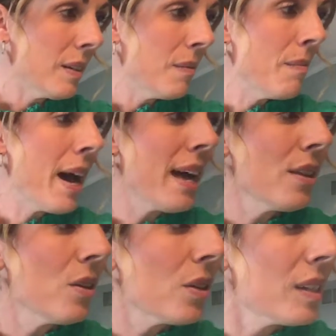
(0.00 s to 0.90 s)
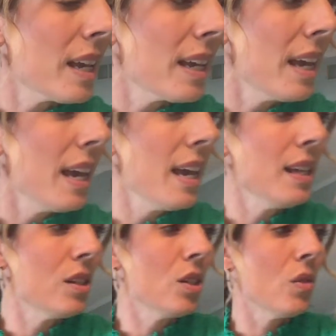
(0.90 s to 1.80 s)
Matthew looks like
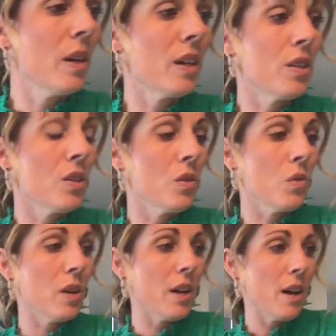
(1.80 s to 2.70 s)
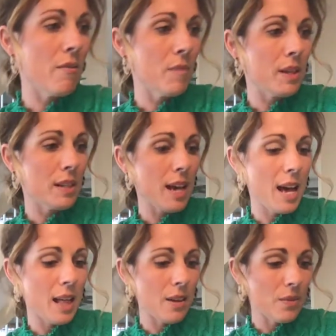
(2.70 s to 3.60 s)
he's doing a sort of
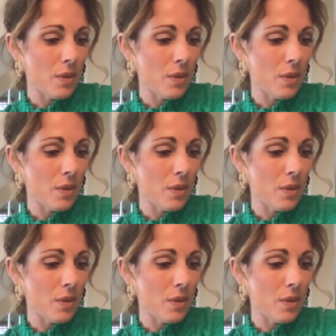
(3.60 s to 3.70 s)
mandala